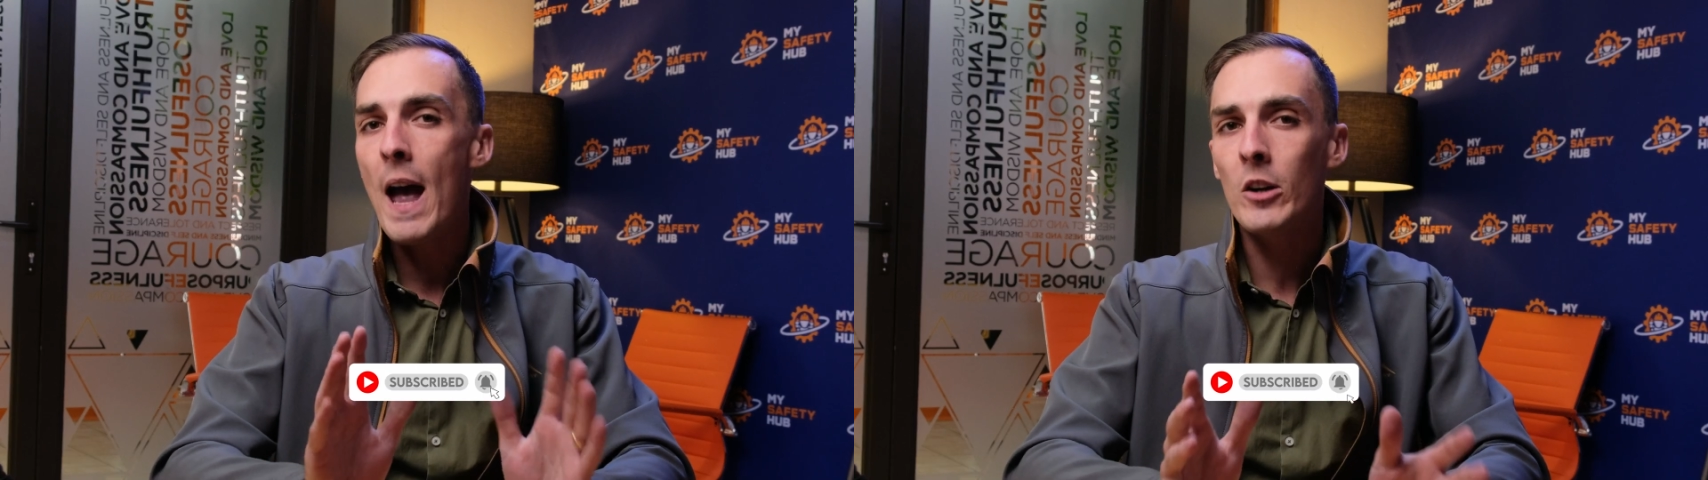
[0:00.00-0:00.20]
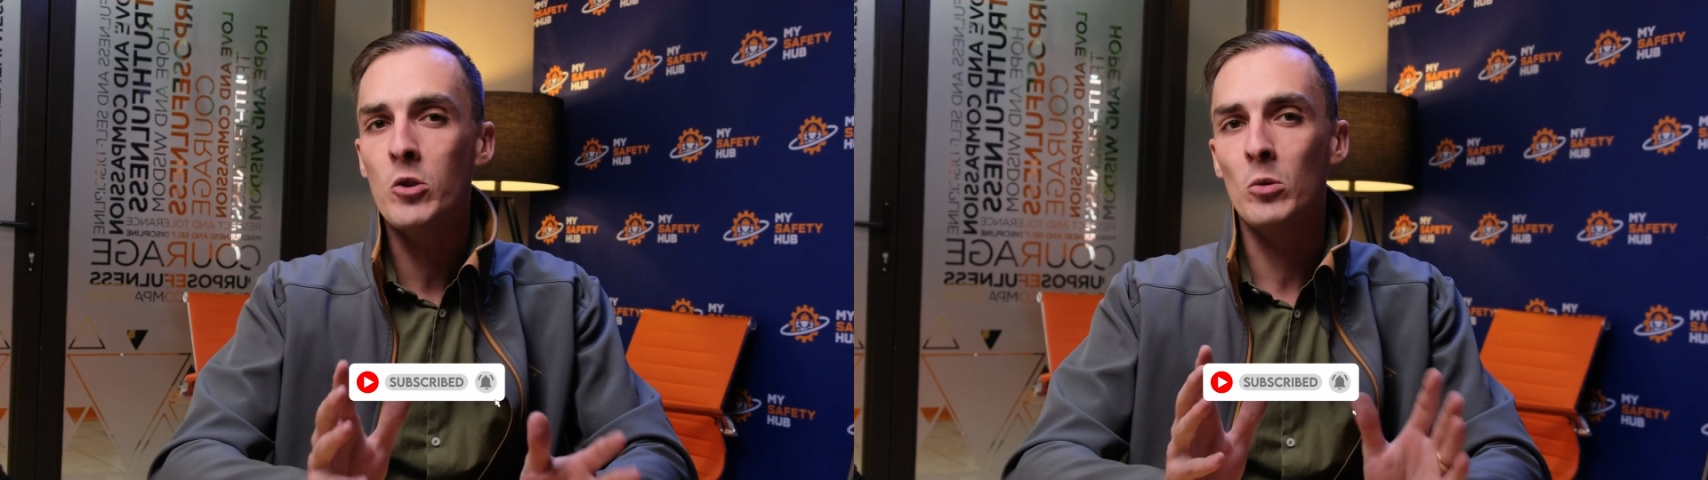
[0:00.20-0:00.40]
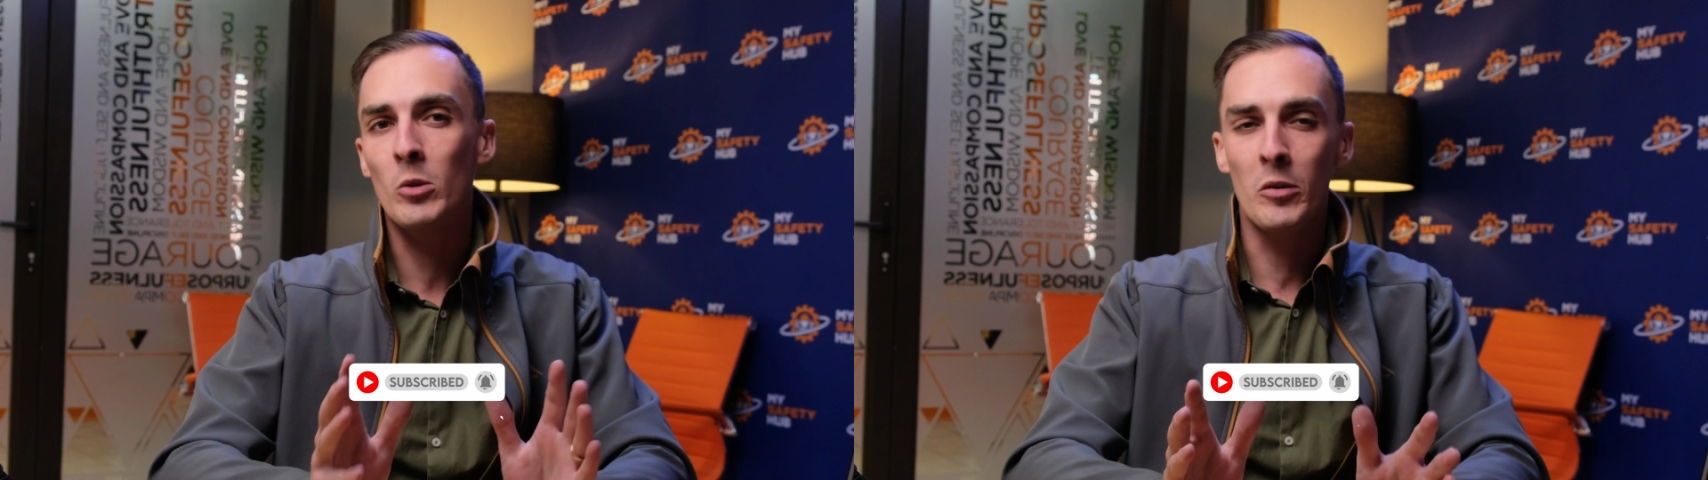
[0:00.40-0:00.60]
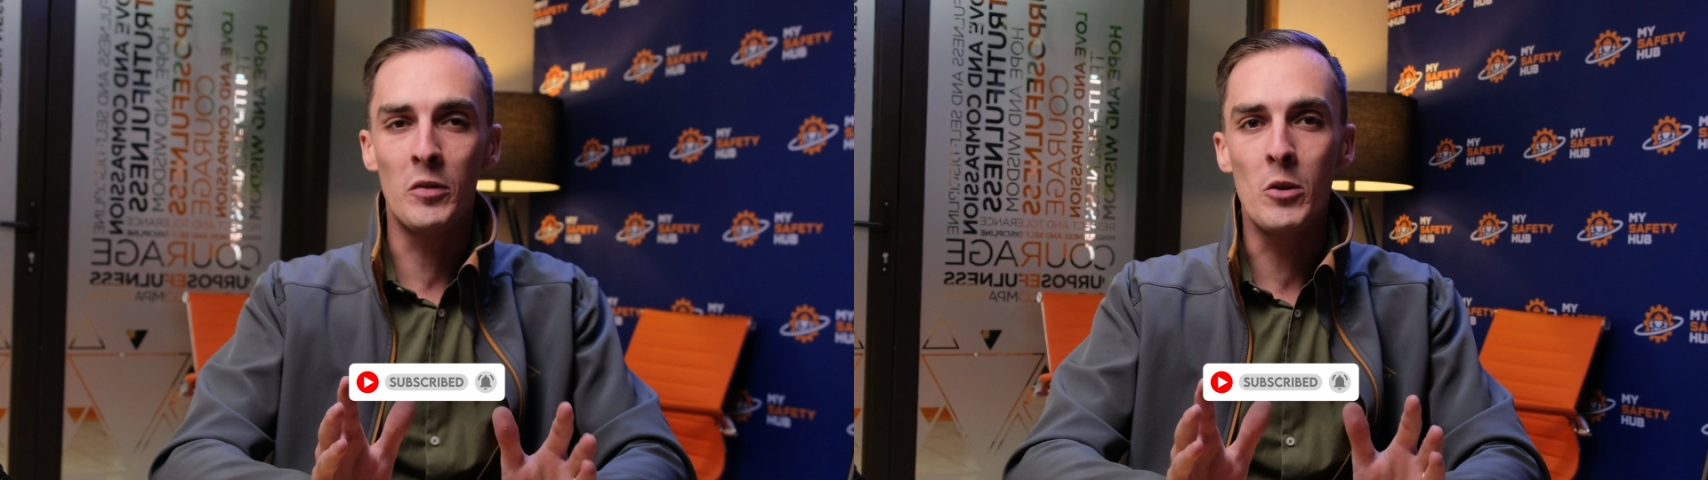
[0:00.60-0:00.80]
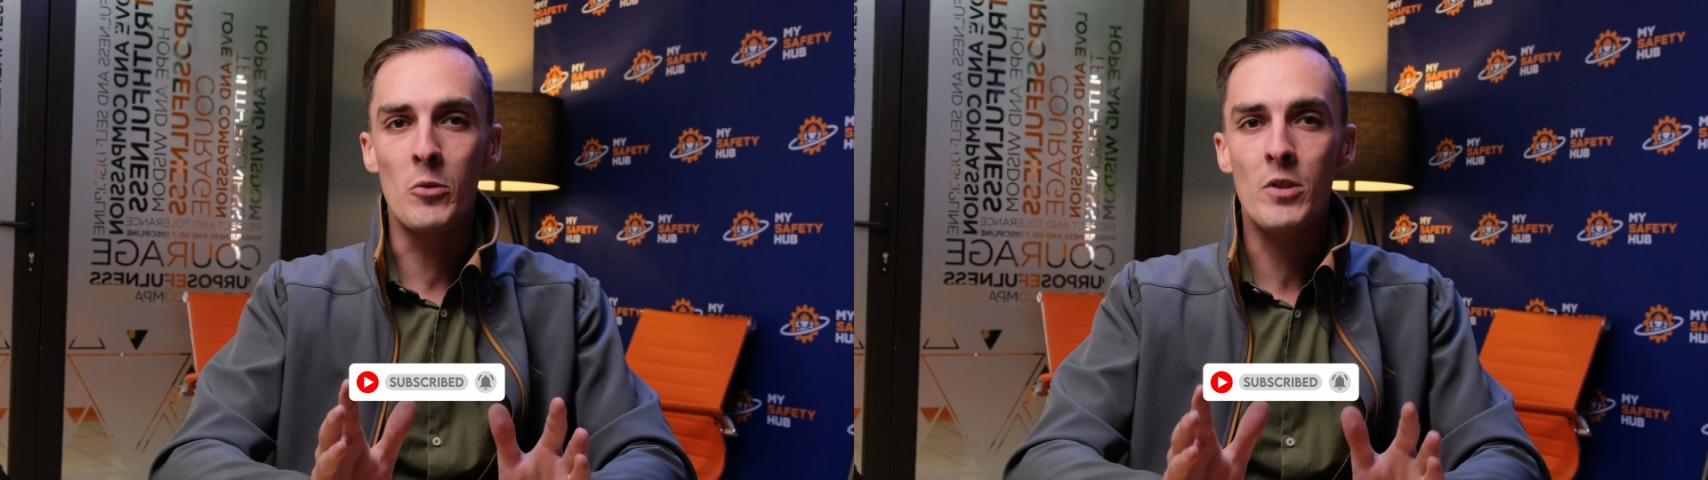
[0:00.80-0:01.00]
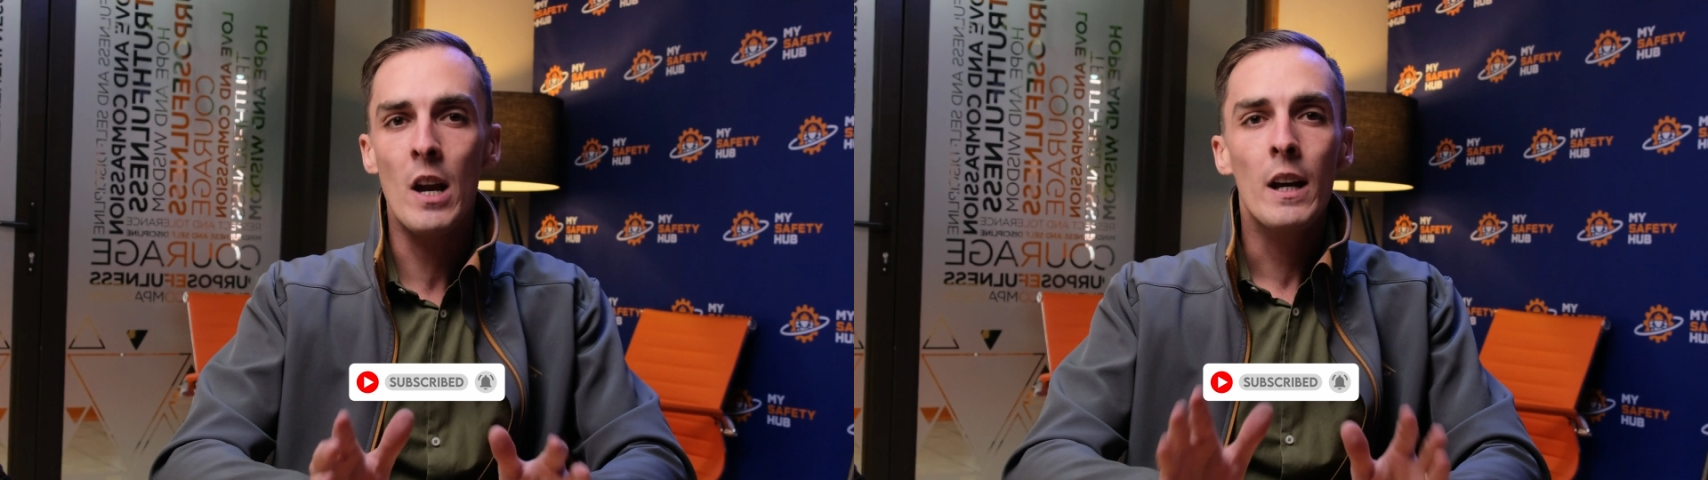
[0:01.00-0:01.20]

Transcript: actual reviews,